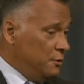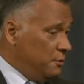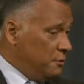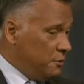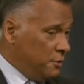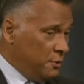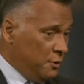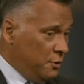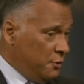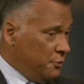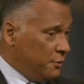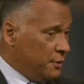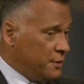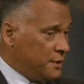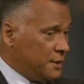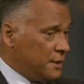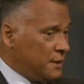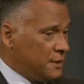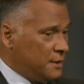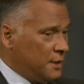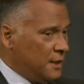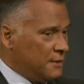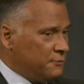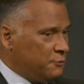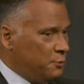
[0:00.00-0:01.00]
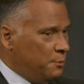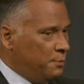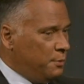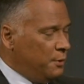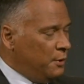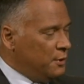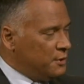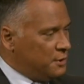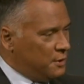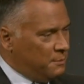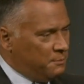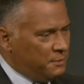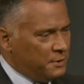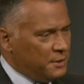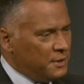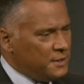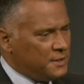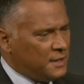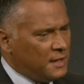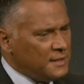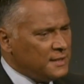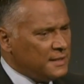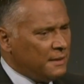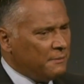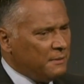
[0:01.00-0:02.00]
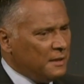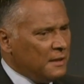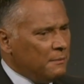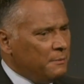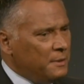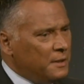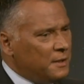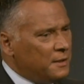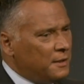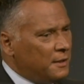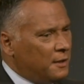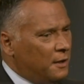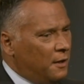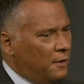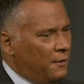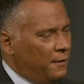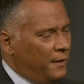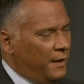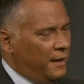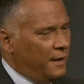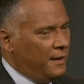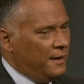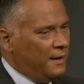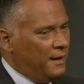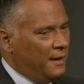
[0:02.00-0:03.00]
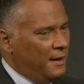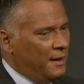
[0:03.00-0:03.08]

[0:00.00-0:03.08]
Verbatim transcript: you're, you're a successful person. But you said something a minute ago there.